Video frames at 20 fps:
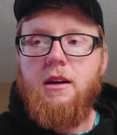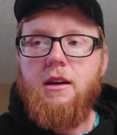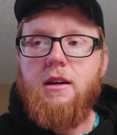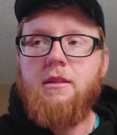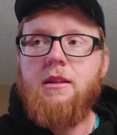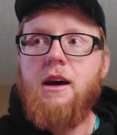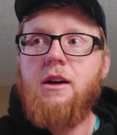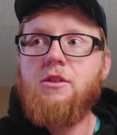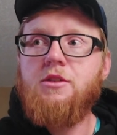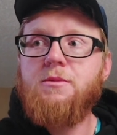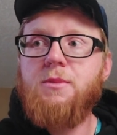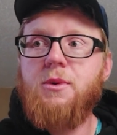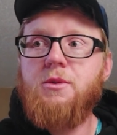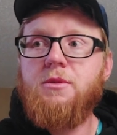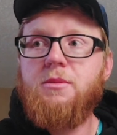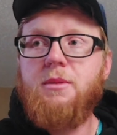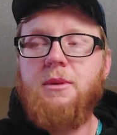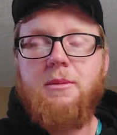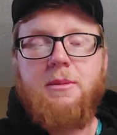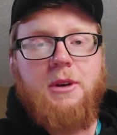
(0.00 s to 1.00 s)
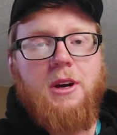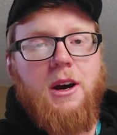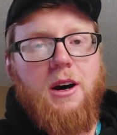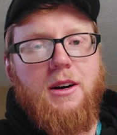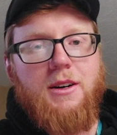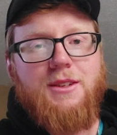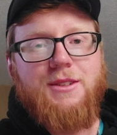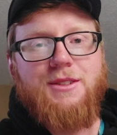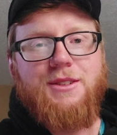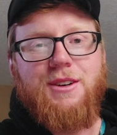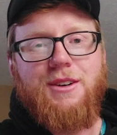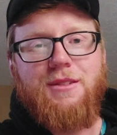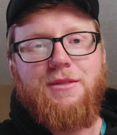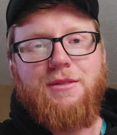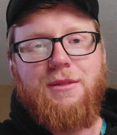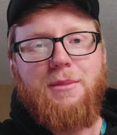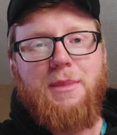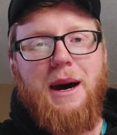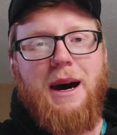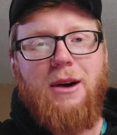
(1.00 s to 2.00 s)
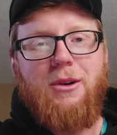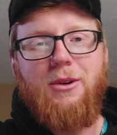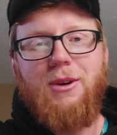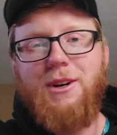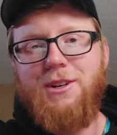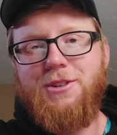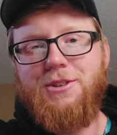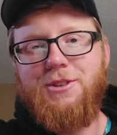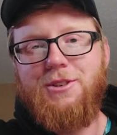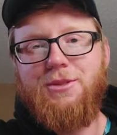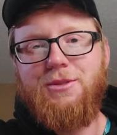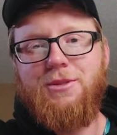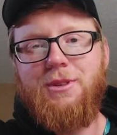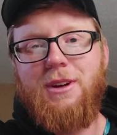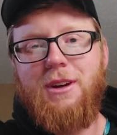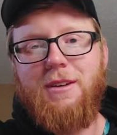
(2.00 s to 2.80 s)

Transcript: And that was mostly because of the power issue.